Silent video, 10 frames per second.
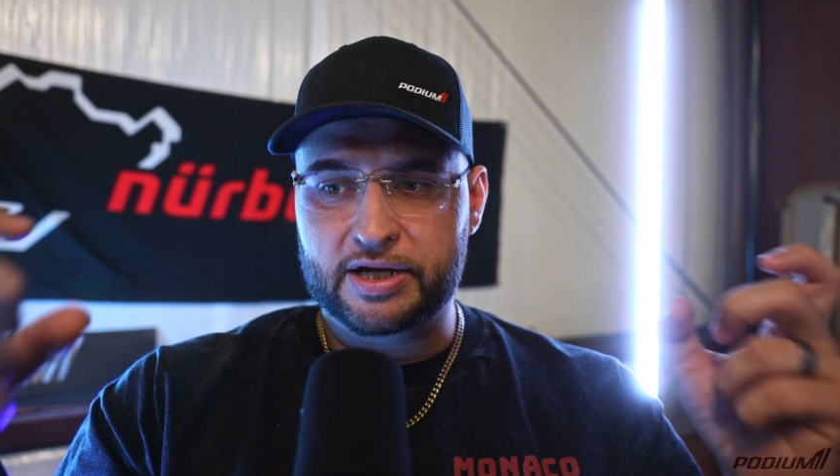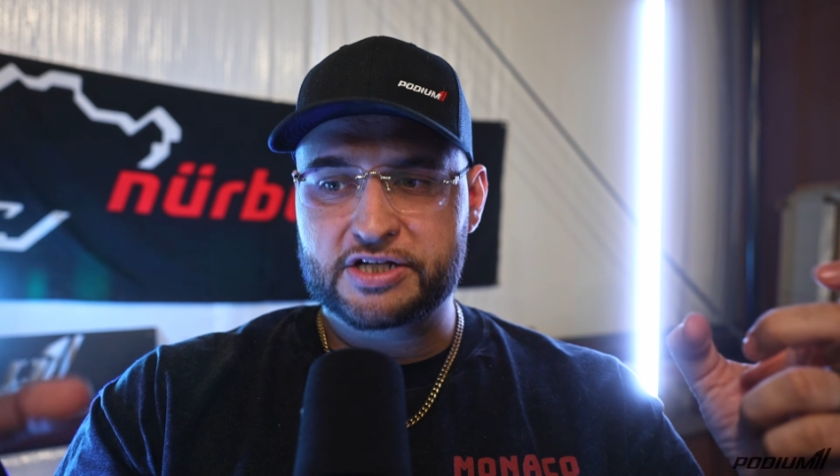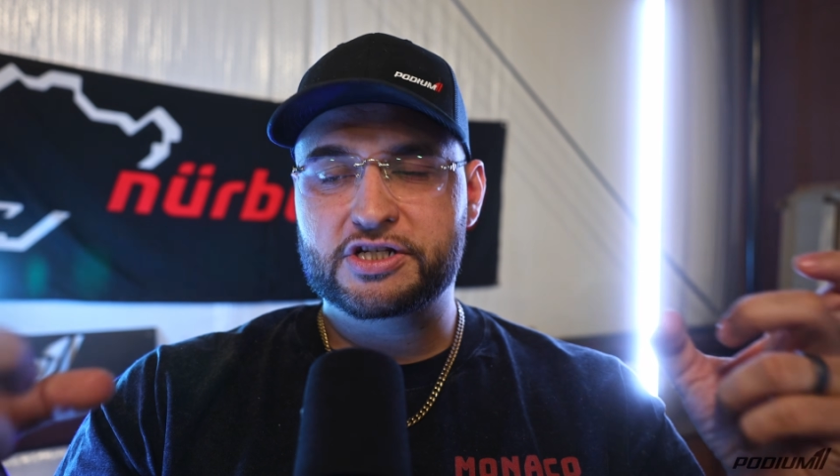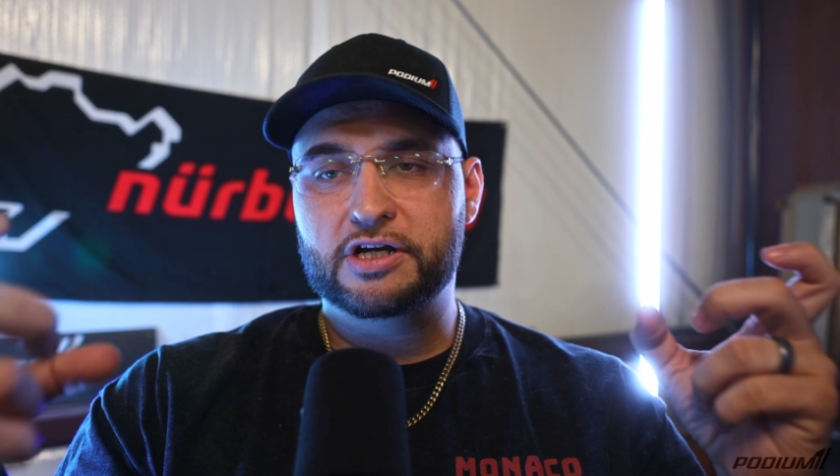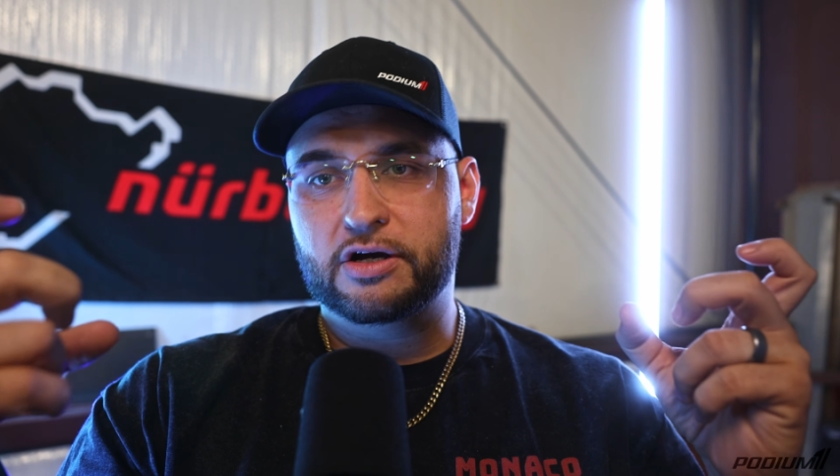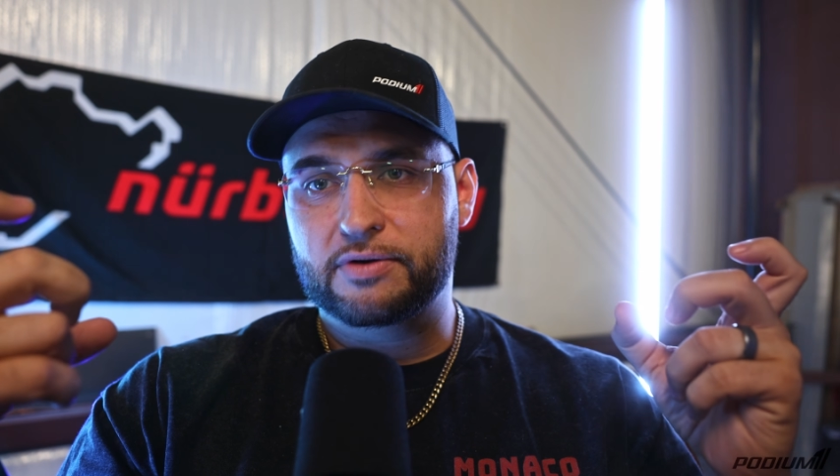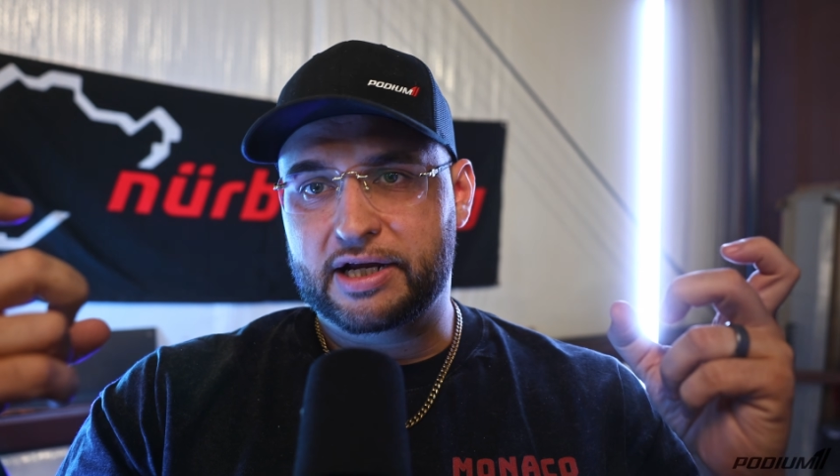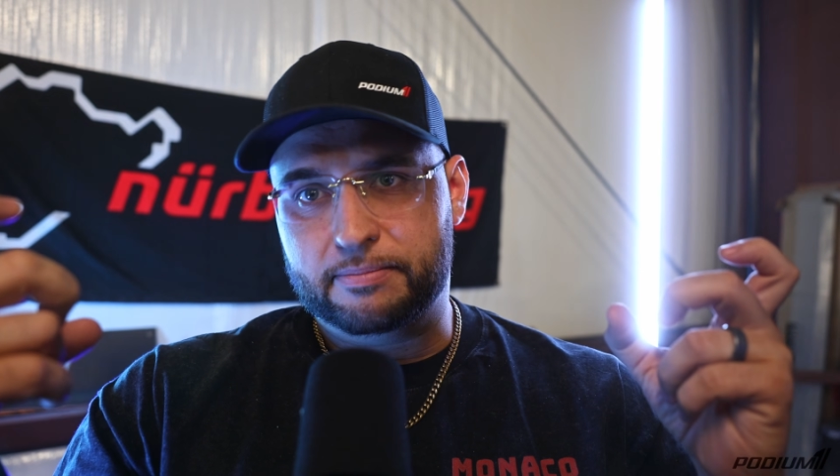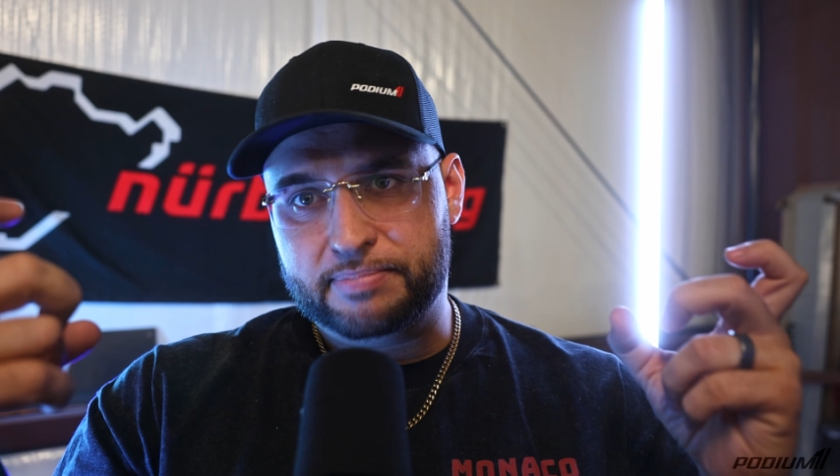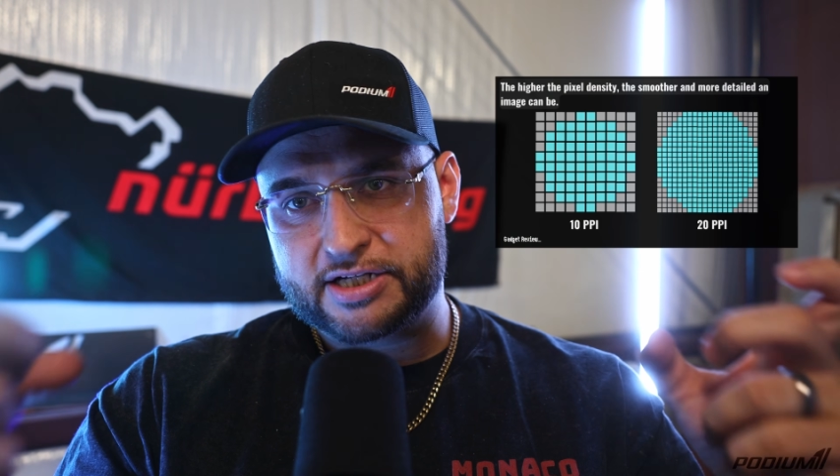ratio
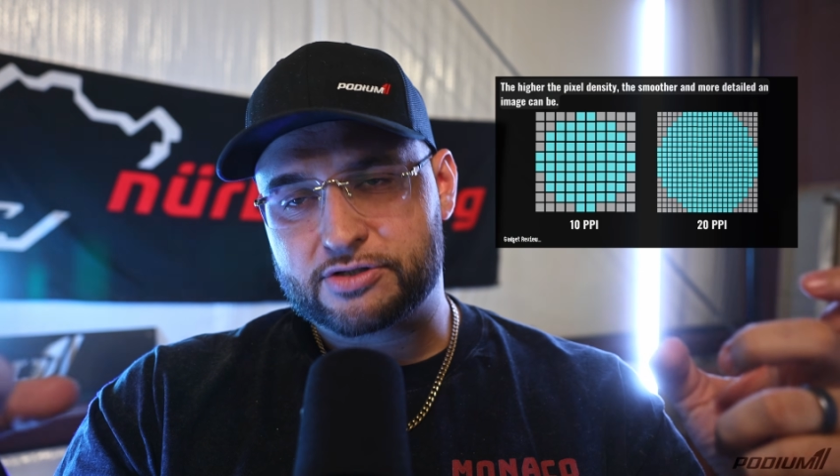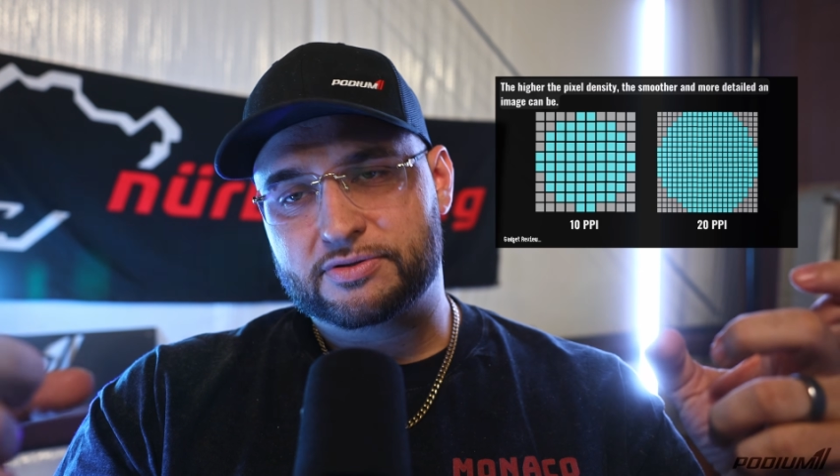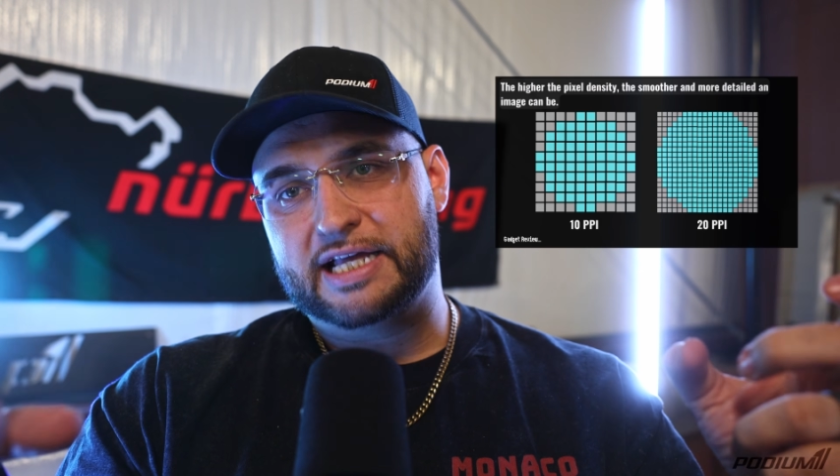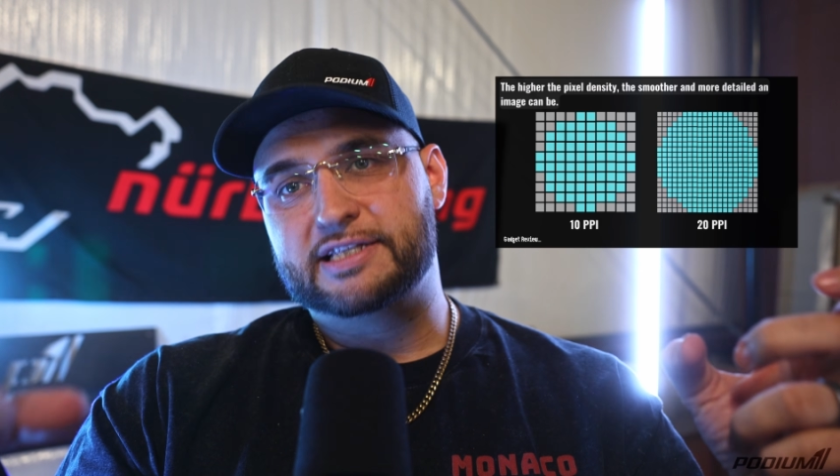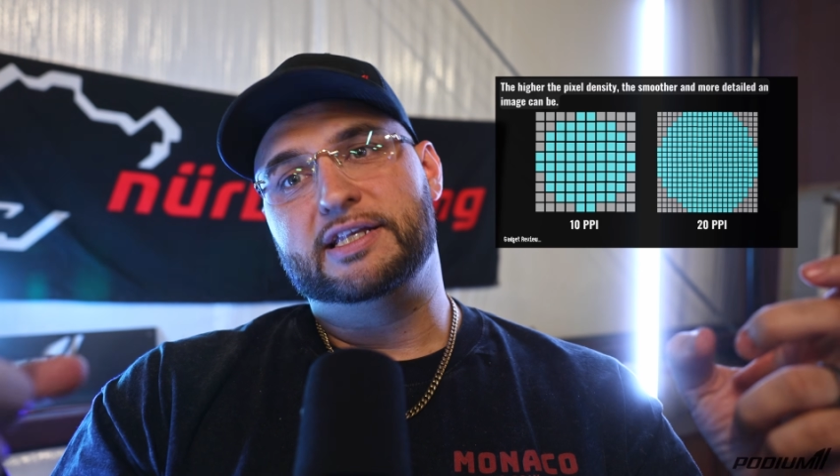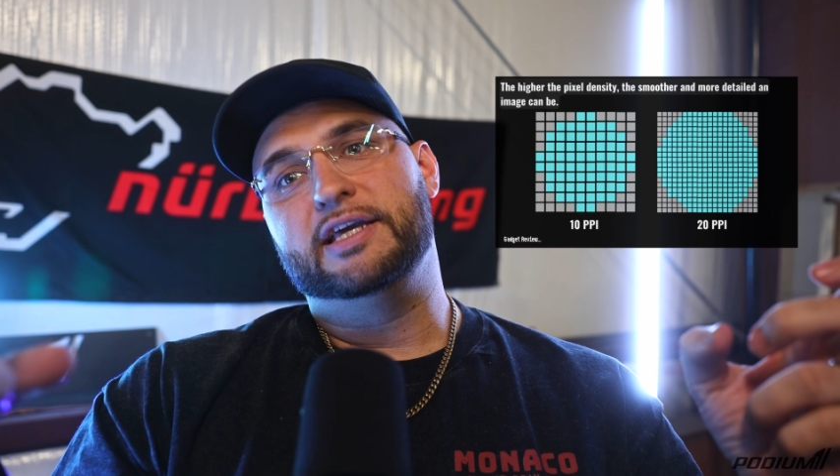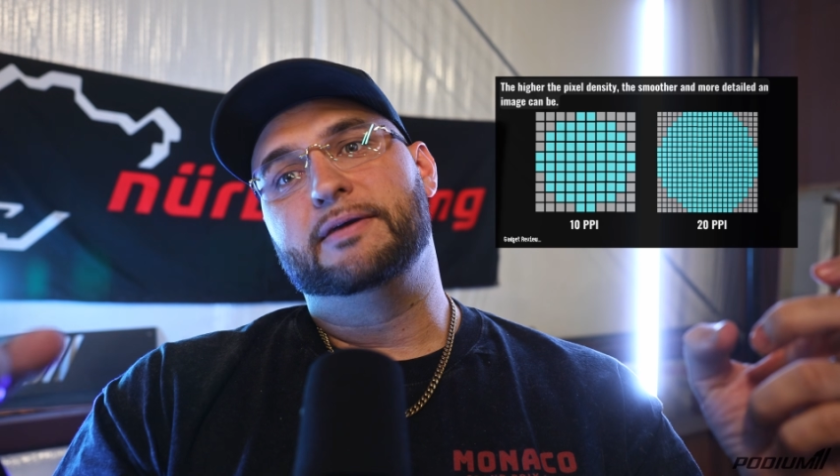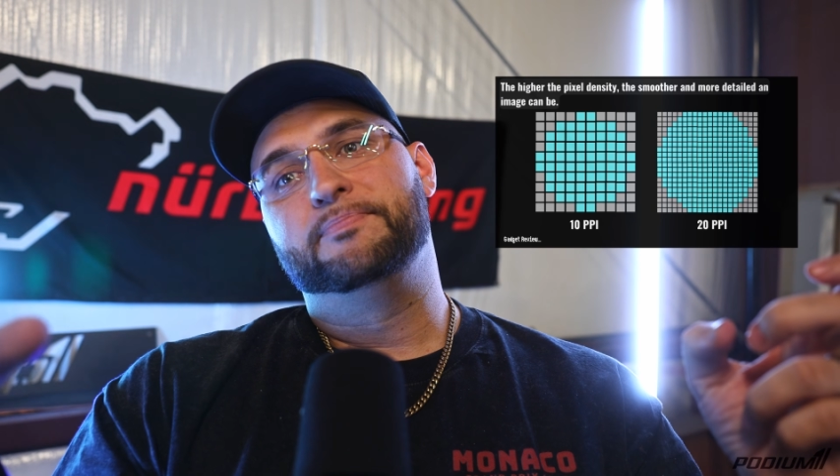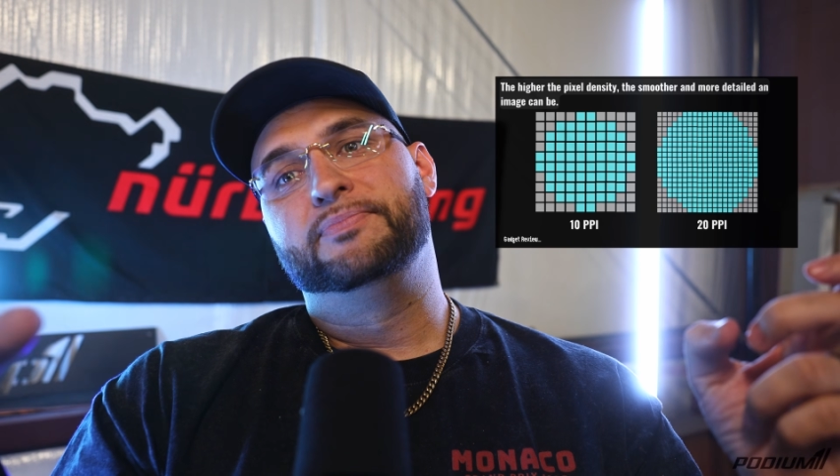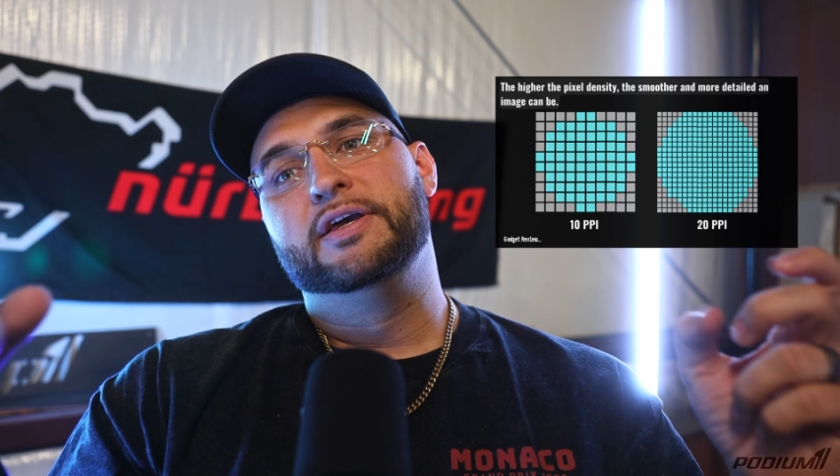and pixel density.